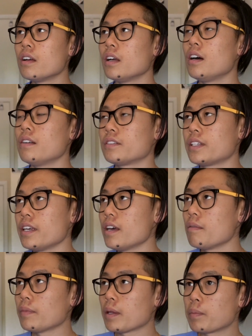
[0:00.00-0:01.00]
to
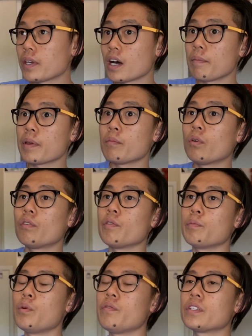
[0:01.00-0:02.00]
him like becoming more of a
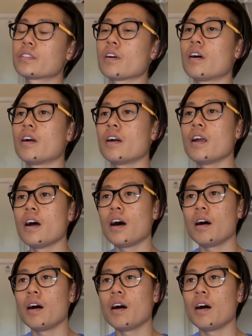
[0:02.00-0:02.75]
movie star,